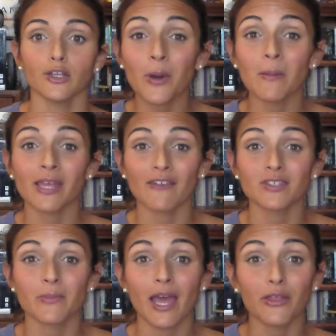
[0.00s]
you'll probably
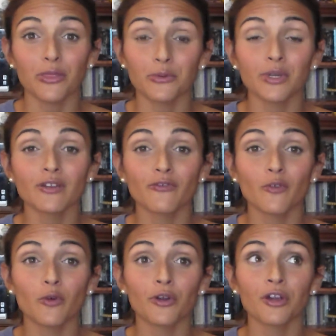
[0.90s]
have to buy 3 to
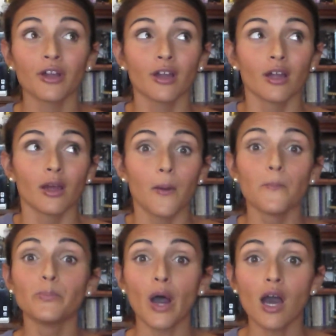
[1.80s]
4
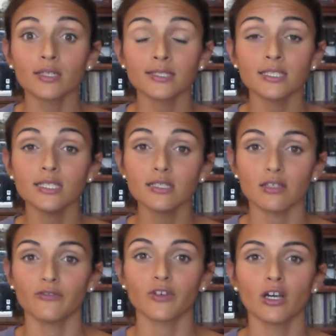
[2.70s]

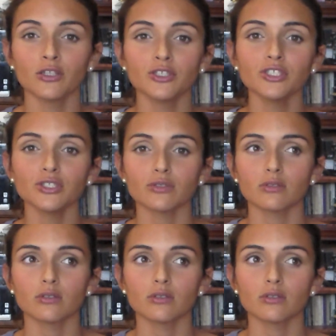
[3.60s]
boxes of colors